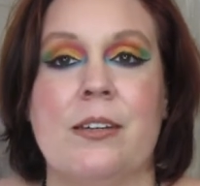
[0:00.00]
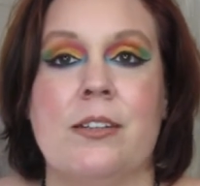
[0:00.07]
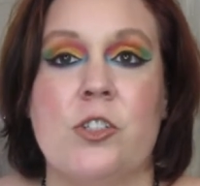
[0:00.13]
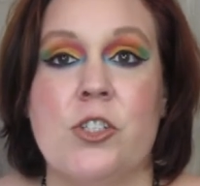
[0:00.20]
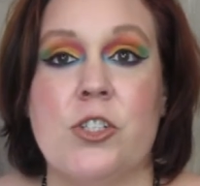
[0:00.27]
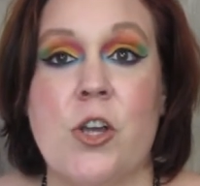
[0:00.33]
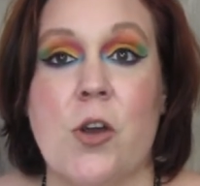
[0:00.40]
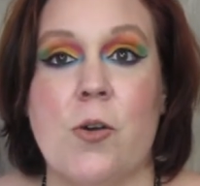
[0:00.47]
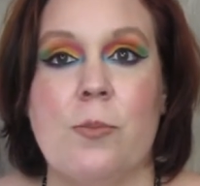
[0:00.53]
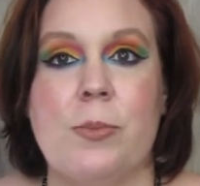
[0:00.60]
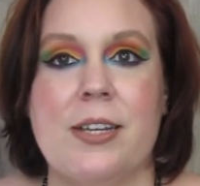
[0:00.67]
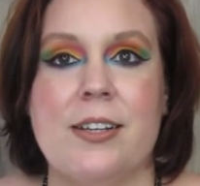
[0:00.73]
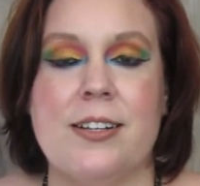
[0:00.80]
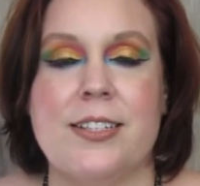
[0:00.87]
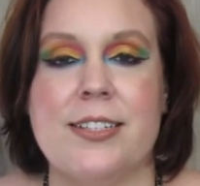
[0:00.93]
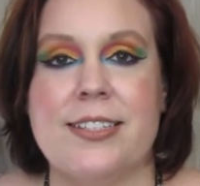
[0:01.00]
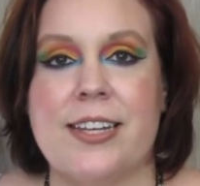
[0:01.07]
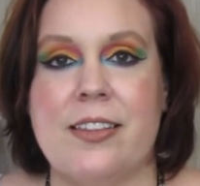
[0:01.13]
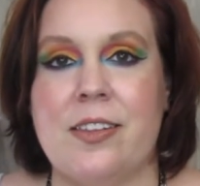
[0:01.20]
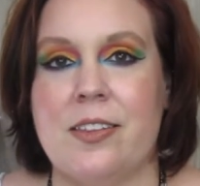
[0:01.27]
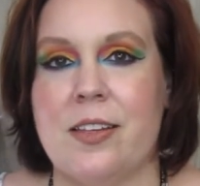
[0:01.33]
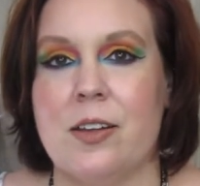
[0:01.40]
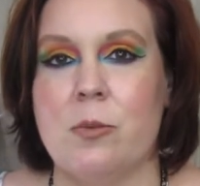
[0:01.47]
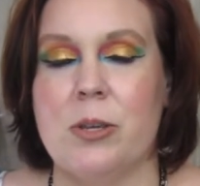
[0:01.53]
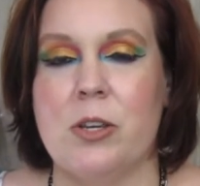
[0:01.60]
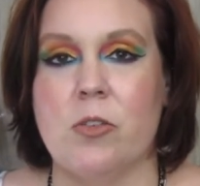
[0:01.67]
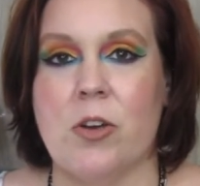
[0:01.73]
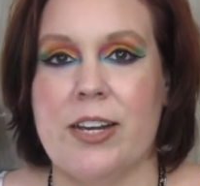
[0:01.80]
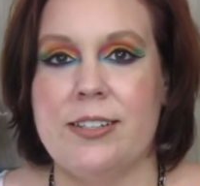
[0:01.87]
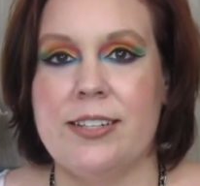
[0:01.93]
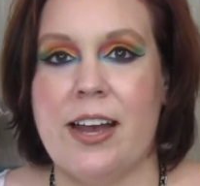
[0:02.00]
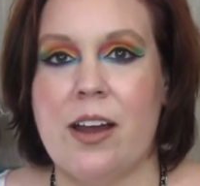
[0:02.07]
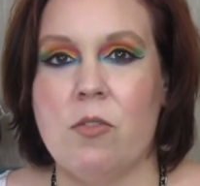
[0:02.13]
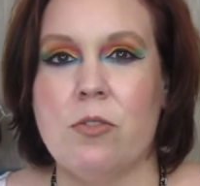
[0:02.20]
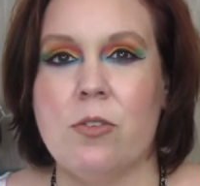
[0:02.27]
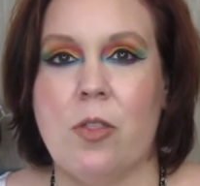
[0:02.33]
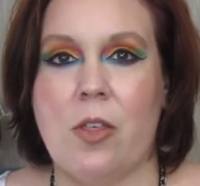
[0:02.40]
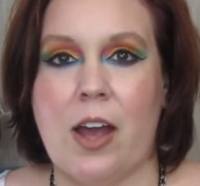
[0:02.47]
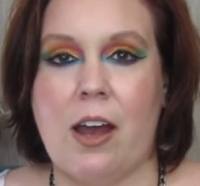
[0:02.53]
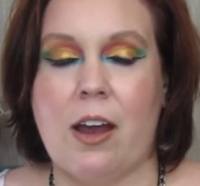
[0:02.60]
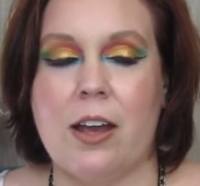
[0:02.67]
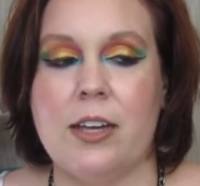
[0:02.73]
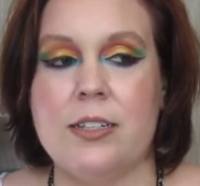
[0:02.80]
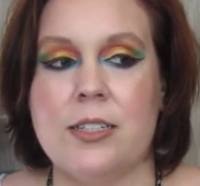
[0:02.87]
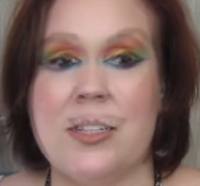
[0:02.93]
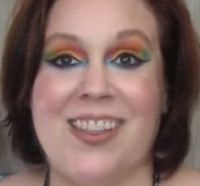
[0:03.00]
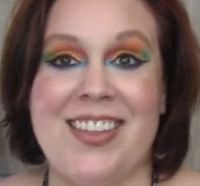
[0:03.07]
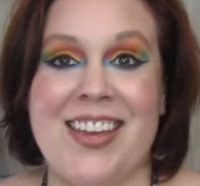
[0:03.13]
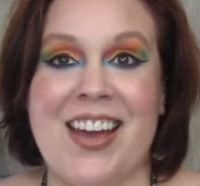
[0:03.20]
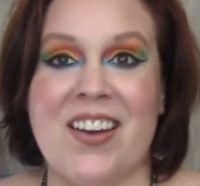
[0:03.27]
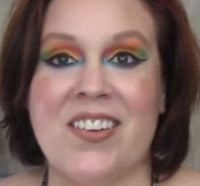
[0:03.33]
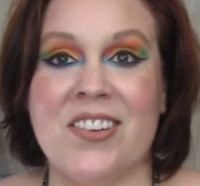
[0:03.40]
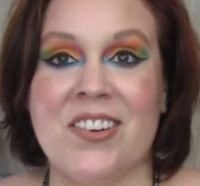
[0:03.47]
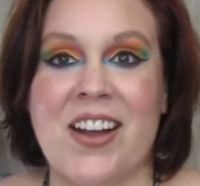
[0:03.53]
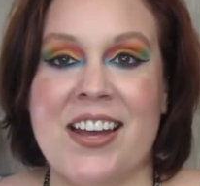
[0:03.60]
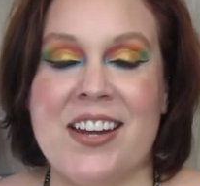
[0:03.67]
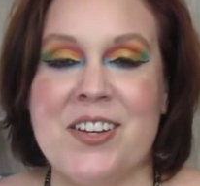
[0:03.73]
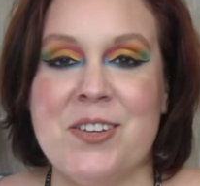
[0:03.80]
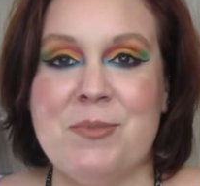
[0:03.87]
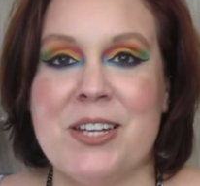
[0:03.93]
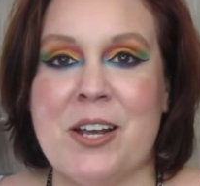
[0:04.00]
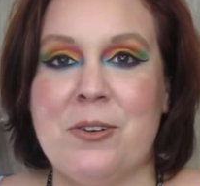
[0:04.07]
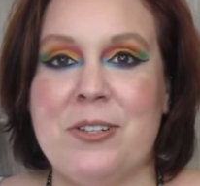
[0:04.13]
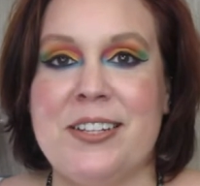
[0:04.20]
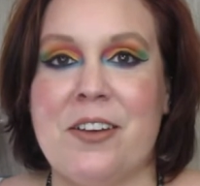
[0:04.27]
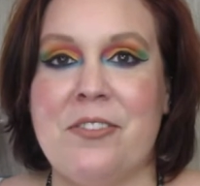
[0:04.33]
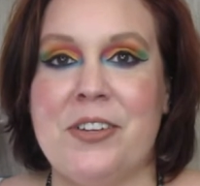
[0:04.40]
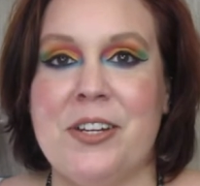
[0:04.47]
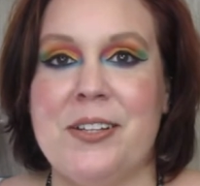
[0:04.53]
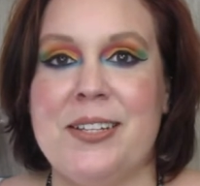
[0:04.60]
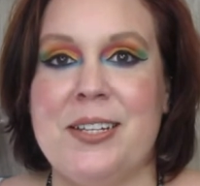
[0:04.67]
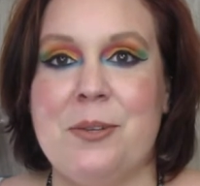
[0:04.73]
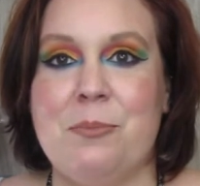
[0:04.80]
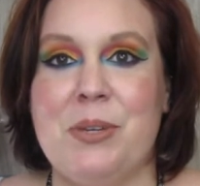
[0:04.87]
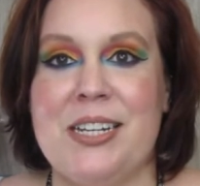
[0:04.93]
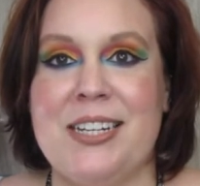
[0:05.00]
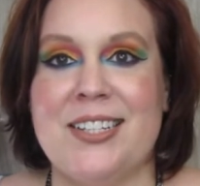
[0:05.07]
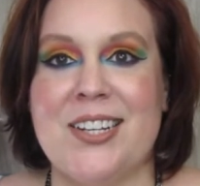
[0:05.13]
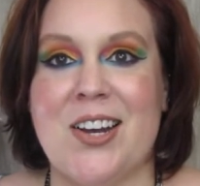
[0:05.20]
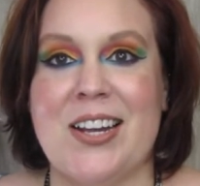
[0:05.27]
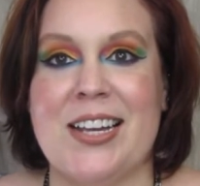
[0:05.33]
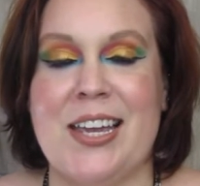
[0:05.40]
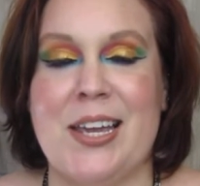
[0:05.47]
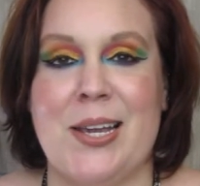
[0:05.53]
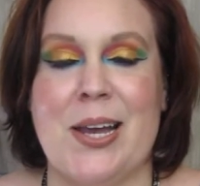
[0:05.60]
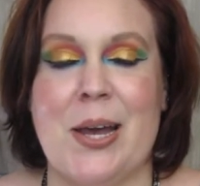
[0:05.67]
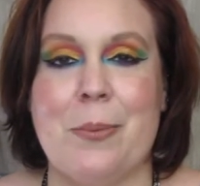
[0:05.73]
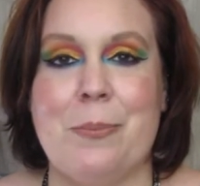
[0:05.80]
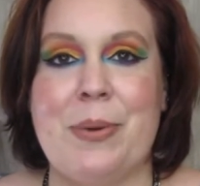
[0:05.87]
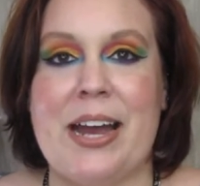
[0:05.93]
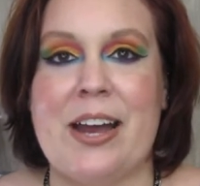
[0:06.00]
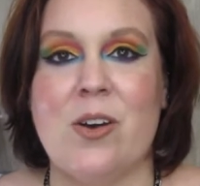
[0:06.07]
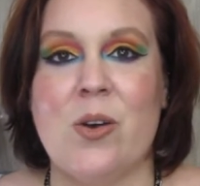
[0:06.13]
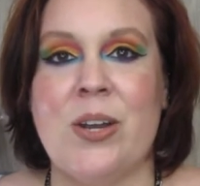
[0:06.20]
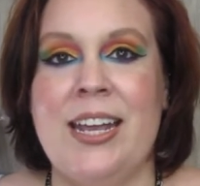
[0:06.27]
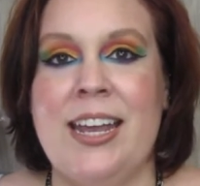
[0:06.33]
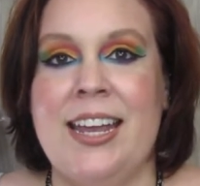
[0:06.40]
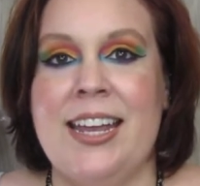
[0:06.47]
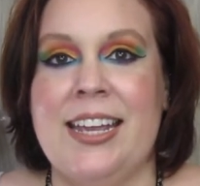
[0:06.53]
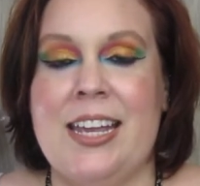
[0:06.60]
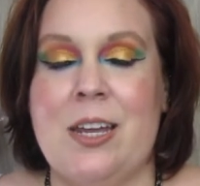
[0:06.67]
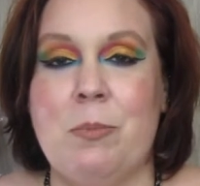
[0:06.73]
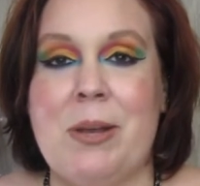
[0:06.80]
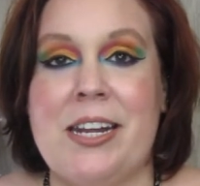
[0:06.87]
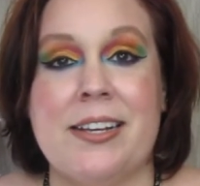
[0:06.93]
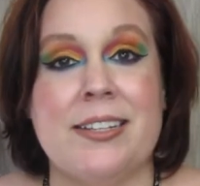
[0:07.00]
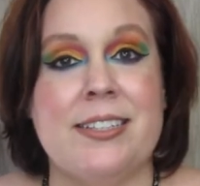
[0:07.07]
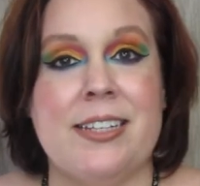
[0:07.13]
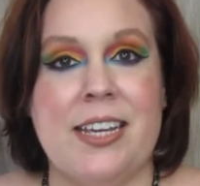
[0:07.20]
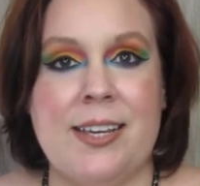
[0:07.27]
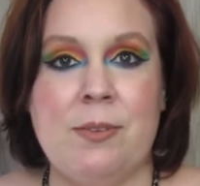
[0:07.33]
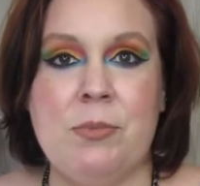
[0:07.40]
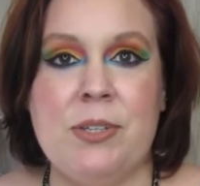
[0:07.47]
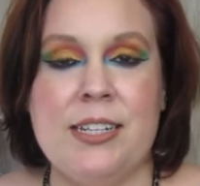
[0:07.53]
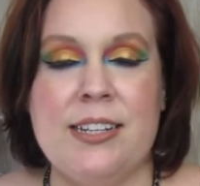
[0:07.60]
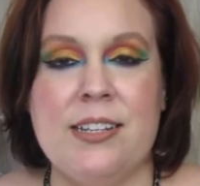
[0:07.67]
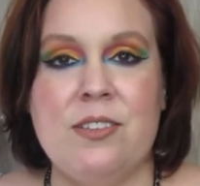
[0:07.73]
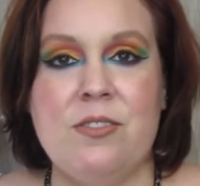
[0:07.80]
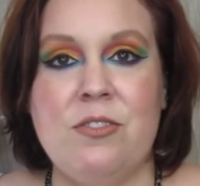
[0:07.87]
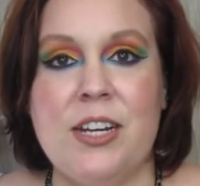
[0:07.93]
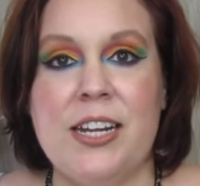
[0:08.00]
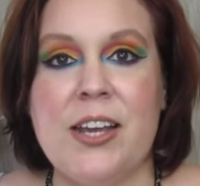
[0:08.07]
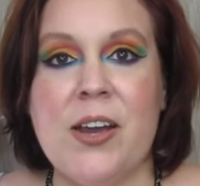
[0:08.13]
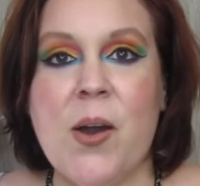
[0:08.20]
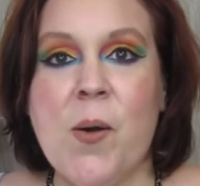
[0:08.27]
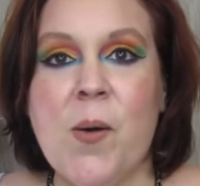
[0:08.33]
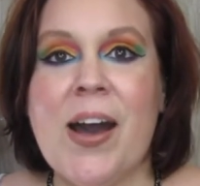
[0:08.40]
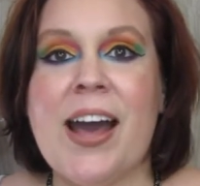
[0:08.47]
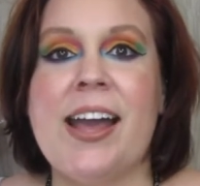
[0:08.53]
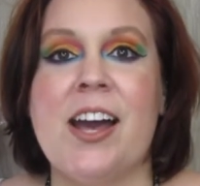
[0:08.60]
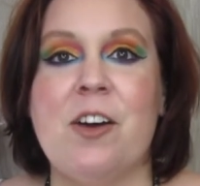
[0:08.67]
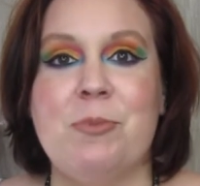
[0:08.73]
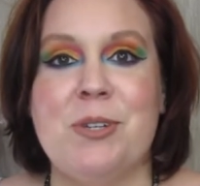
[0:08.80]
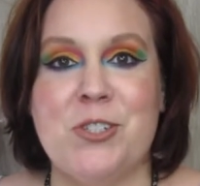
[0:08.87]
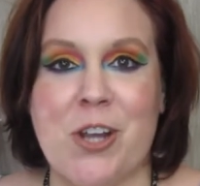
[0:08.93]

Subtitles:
show, because I think that'll be great to have for that. The other items I will definitely be talking about in my next empties video. I have been